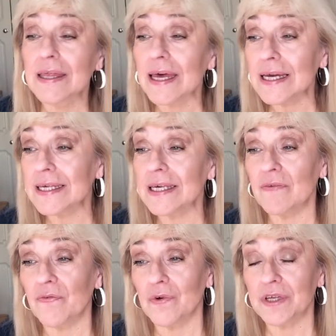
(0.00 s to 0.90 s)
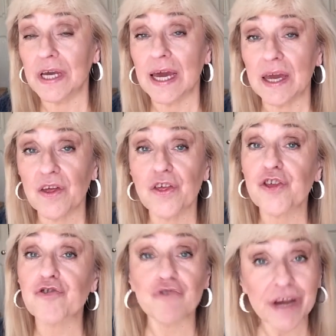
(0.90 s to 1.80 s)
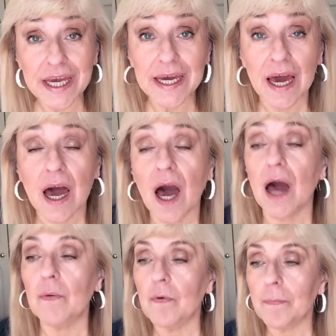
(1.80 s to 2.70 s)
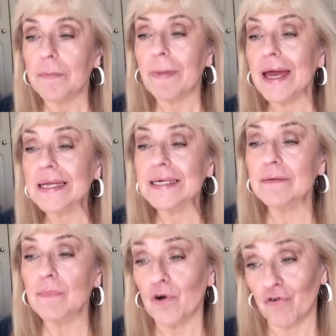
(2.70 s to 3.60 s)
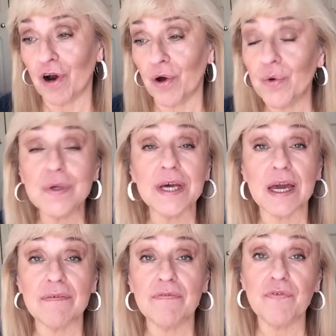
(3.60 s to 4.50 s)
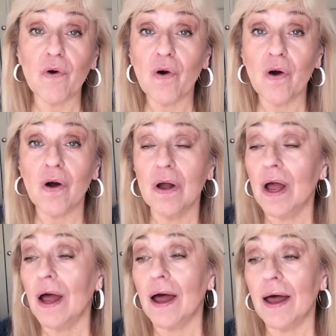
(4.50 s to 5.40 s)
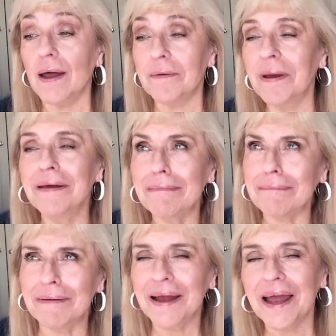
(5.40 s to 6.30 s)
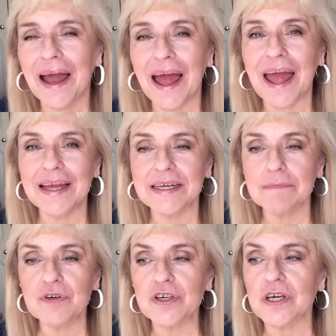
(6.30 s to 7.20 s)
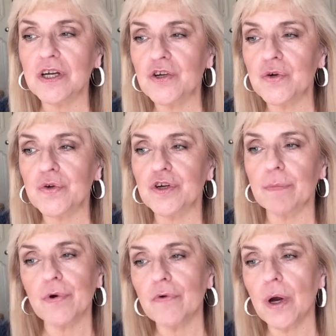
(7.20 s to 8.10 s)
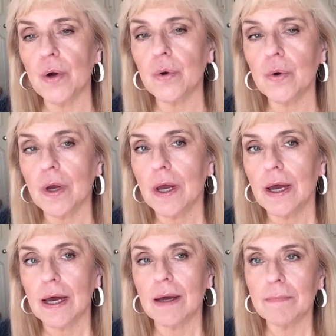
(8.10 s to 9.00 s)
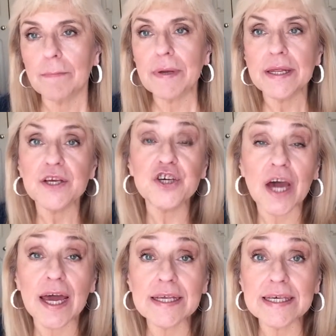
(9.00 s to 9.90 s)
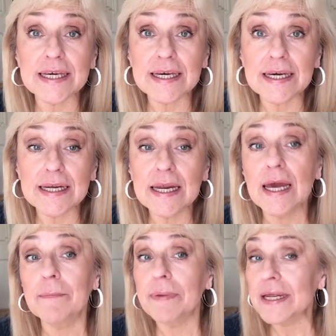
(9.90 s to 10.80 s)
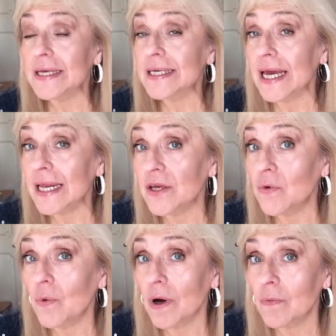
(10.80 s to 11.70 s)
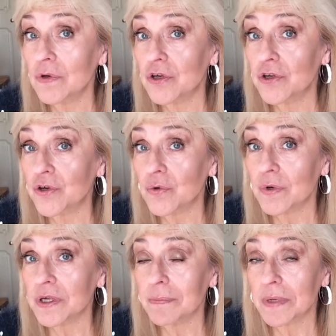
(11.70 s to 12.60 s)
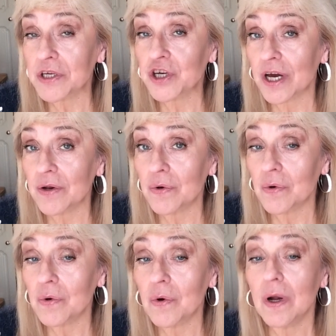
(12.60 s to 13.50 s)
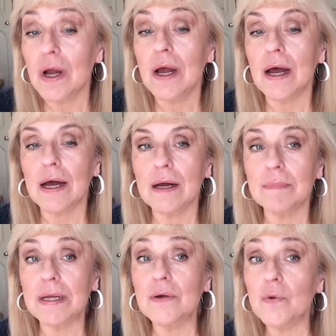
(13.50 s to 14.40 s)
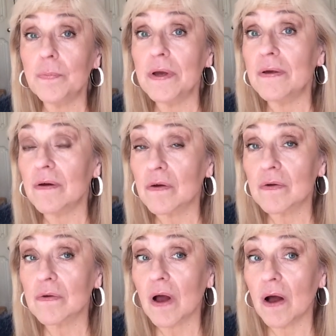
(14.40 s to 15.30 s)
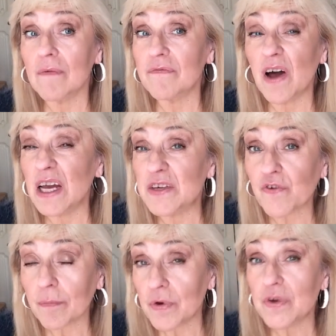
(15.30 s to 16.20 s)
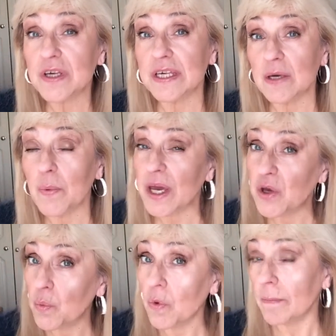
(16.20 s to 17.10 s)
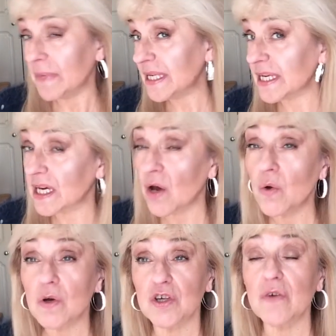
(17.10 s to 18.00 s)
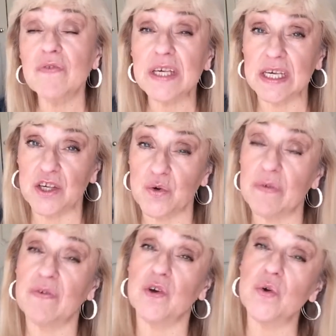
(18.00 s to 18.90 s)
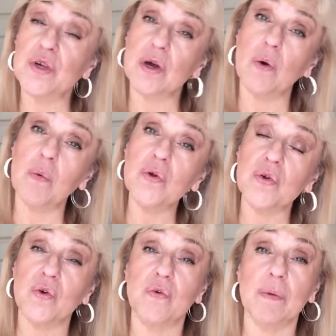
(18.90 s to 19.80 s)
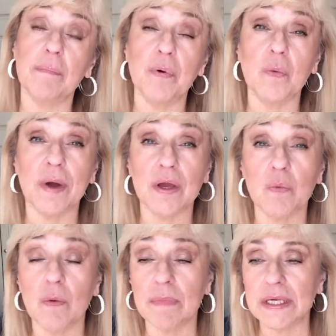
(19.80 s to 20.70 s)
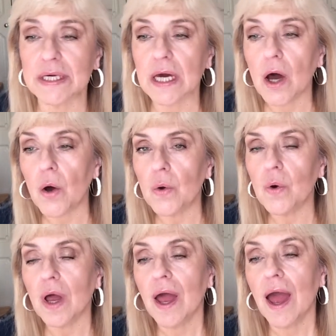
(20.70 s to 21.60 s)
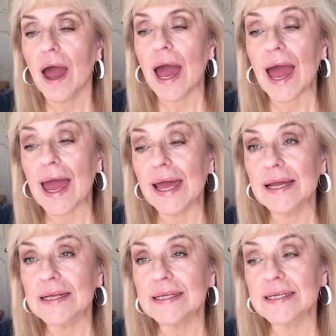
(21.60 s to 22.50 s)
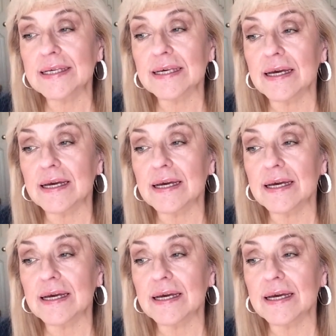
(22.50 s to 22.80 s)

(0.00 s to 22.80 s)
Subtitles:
That's it for day 3. I will be back tomorrow, day 4. And I'm just going to do tomorrow a bit of chatting, bit of telling you what I want to do with my channel, a little bit of advice from you to see where you want me to go, because obviously I do it for you, so I want your input where you want me to go. And